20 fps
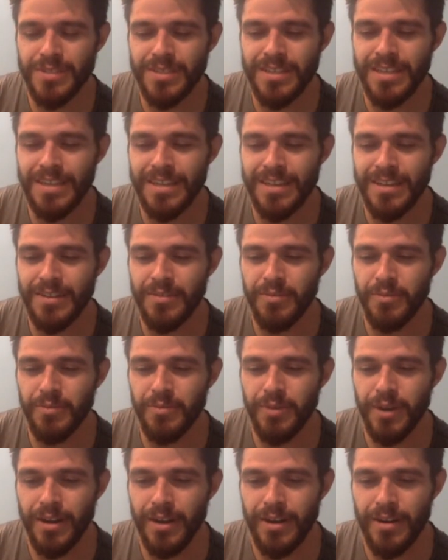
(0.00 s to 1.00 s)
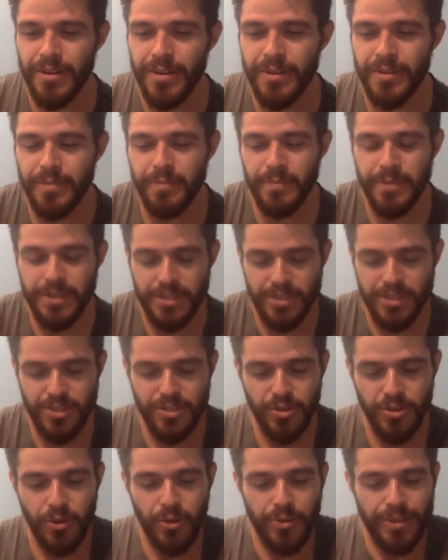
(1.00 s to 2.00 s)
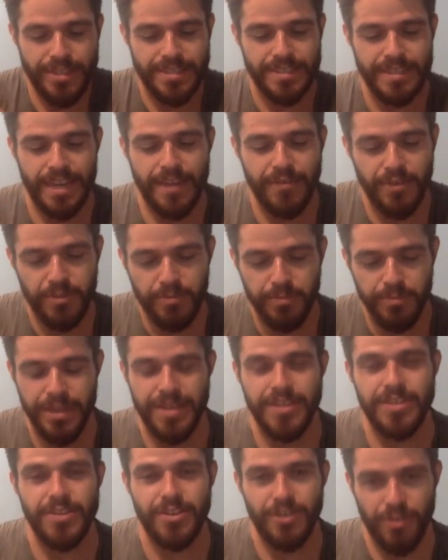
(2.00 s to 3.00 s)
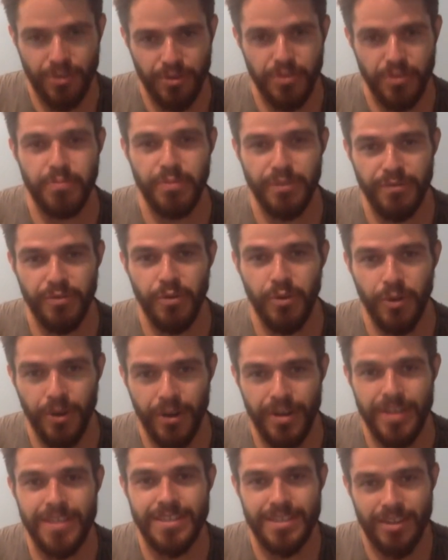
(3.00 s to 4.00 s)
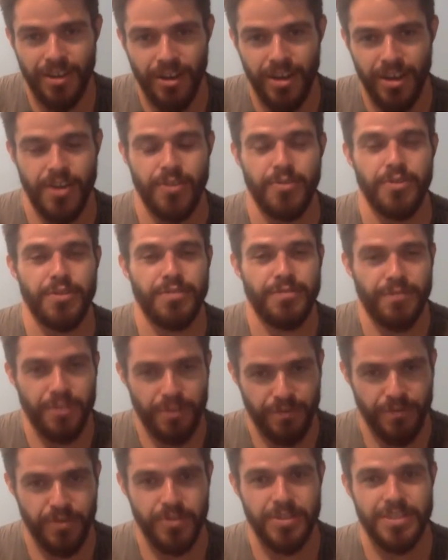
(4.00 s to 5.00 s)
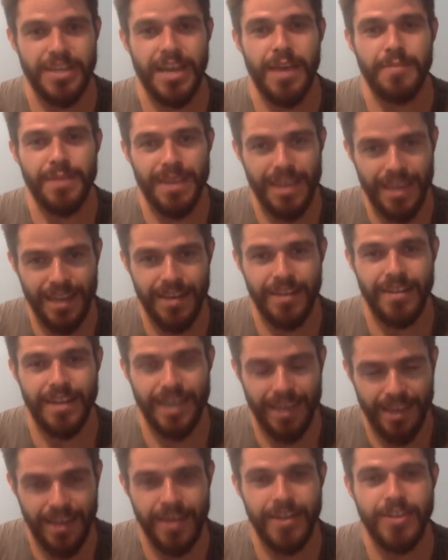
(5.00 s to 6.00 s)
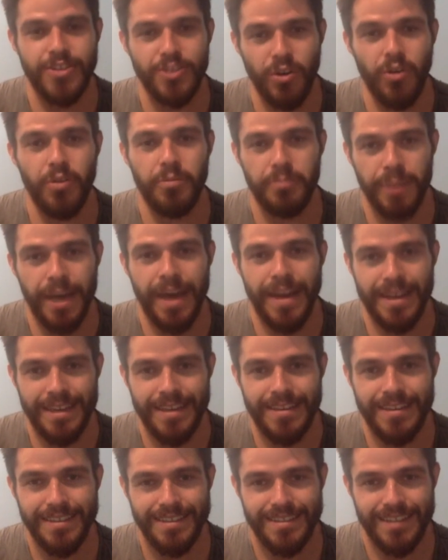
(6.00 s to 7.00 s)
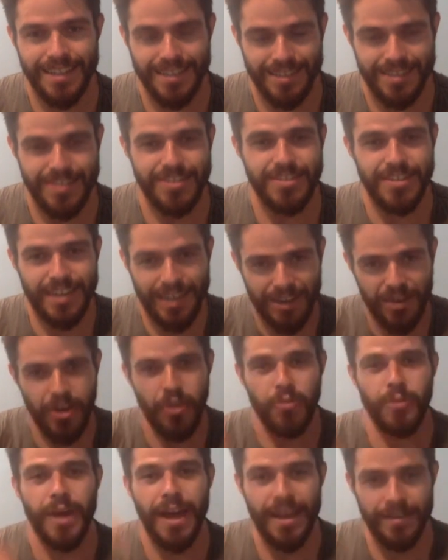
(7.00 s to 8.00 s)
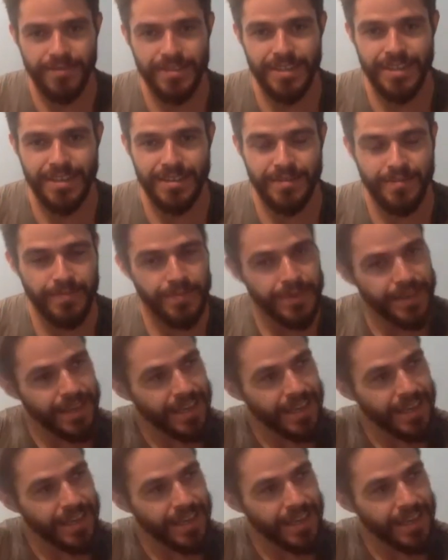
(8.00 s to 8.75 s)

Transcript: scene where this soul that's never been to Earth before is on Earth for the first time in like an adult body that right. it's like arrived in